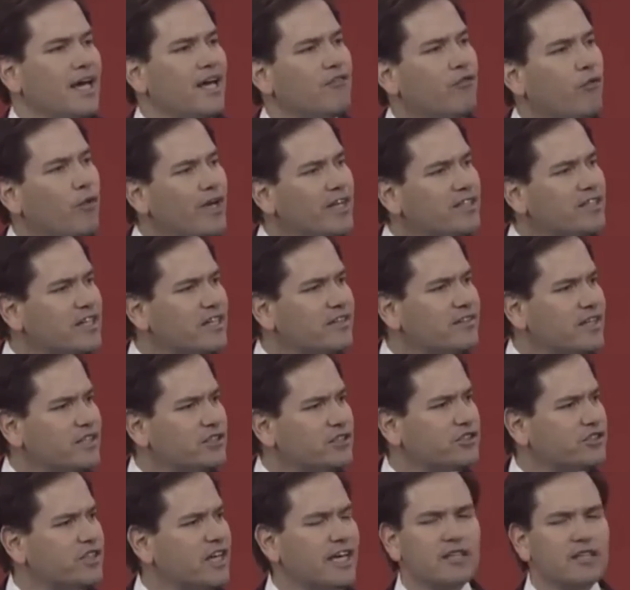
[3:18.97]
we did
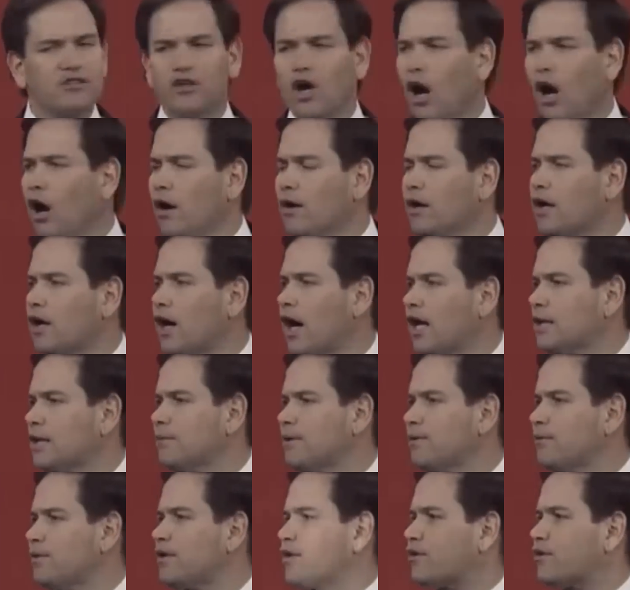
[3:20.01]
these things, our
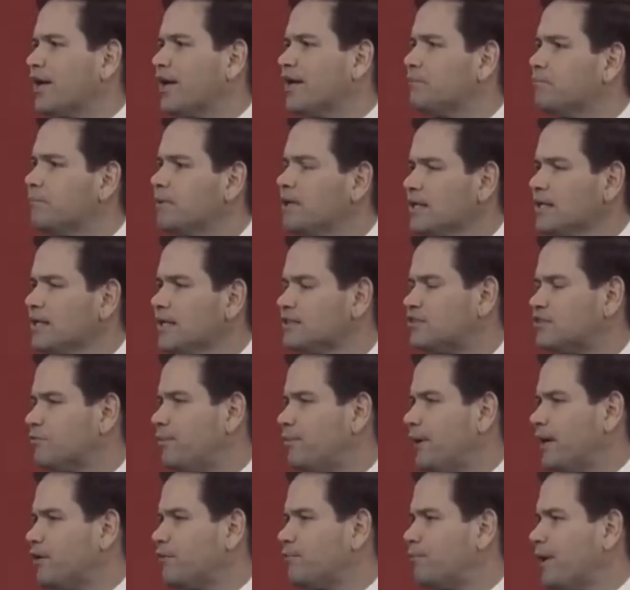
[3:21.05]
economy would create millions of
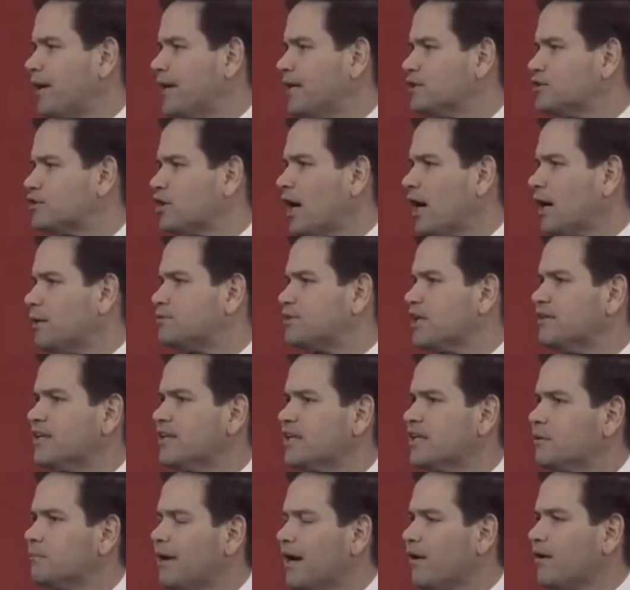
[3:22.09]
better paying jobs, and
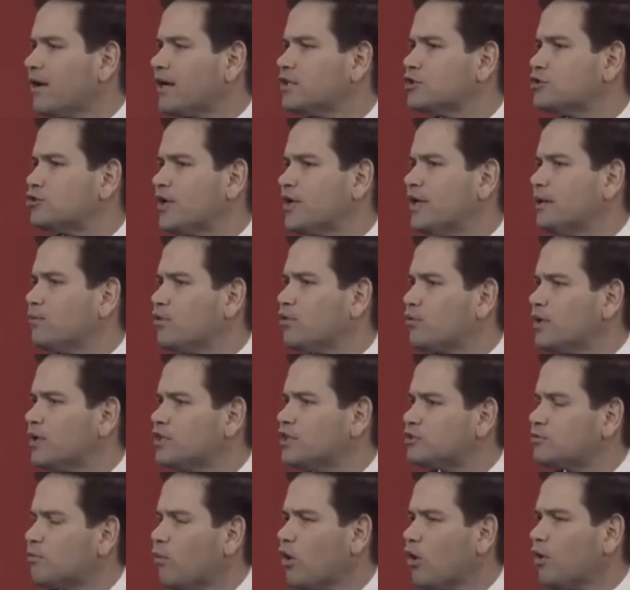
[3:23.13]
the American dream would
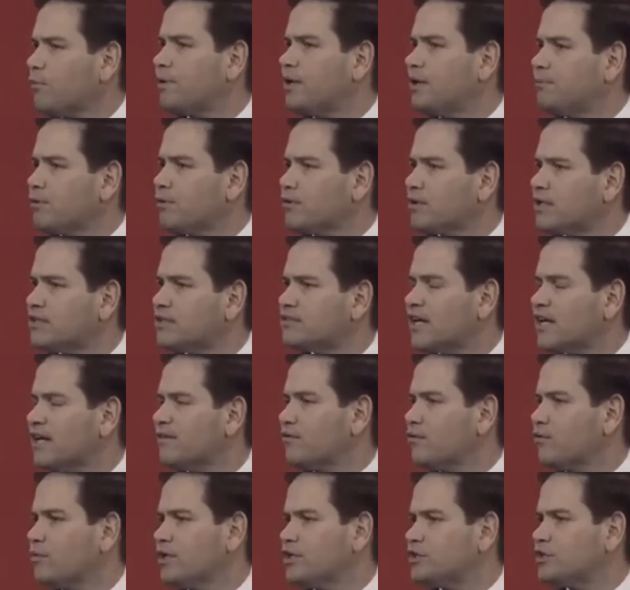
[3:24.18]
reach more people than it's
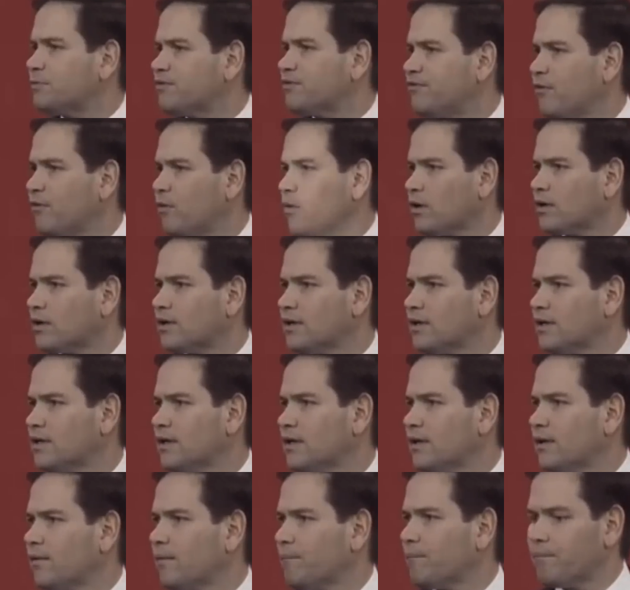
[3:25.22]
ever reached before.
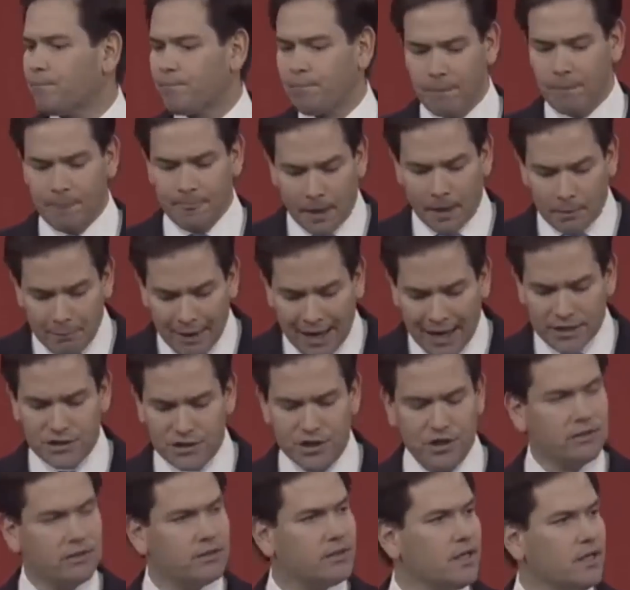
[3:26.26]

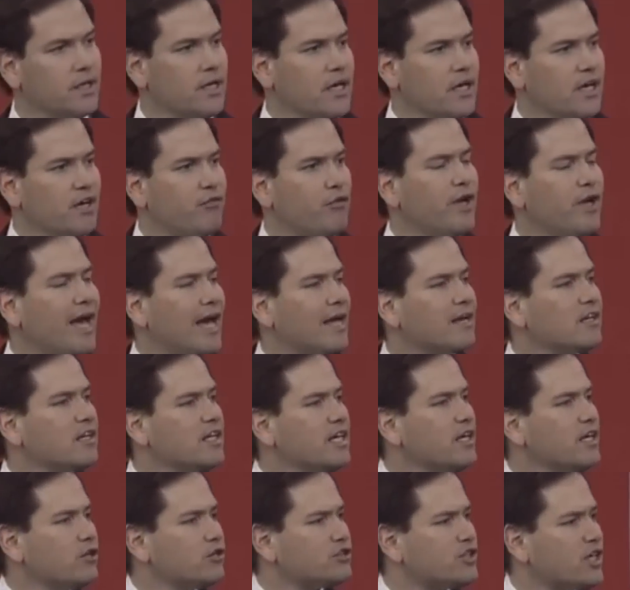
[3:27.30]
Imagine if we had
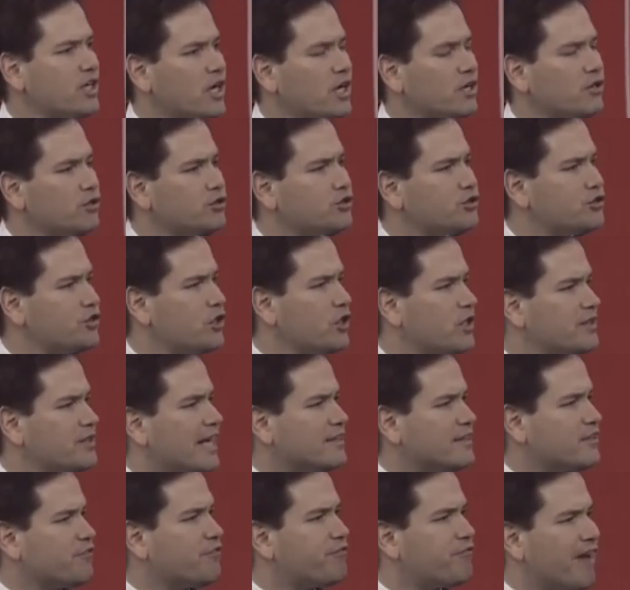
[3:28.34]
leaders that understood
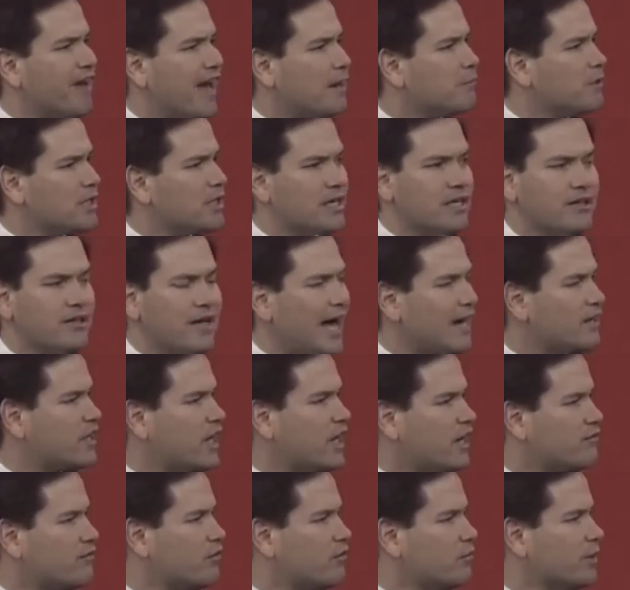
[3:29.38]
that the family, not
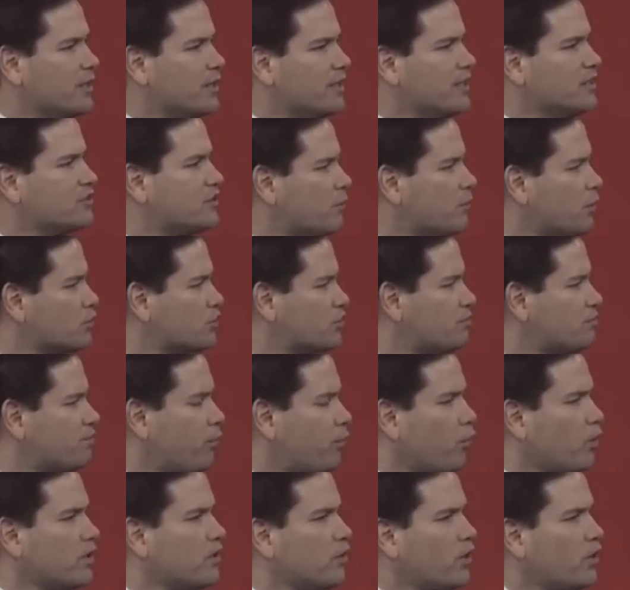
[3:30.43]
government, is the most
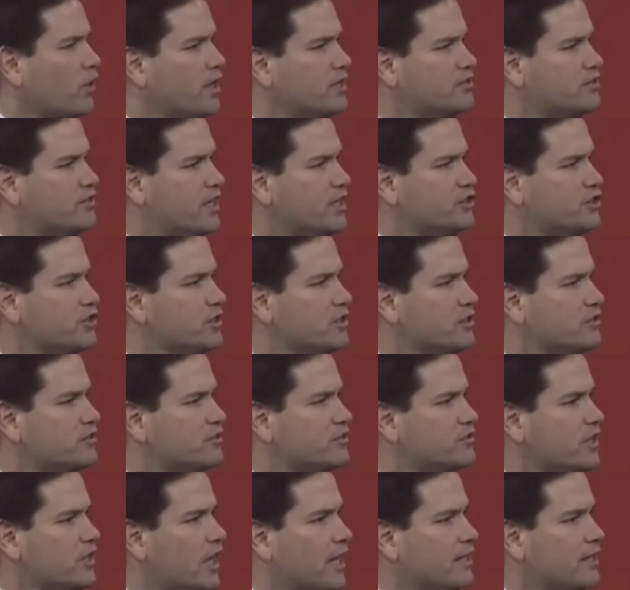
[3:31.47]
important organization in
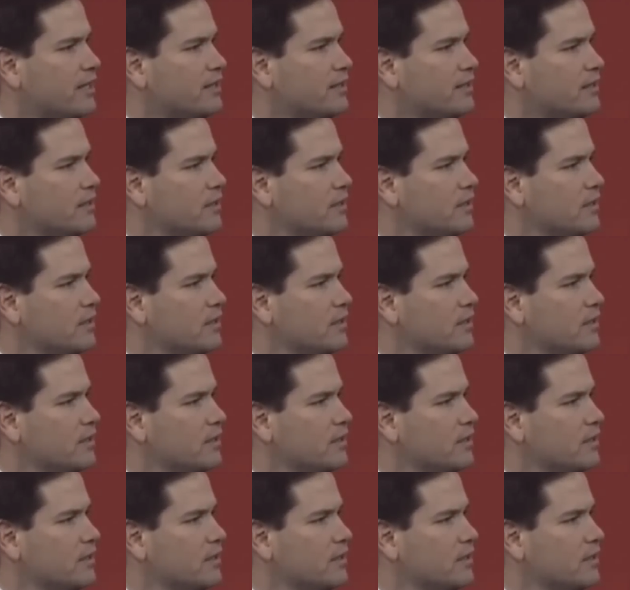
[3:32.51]
society.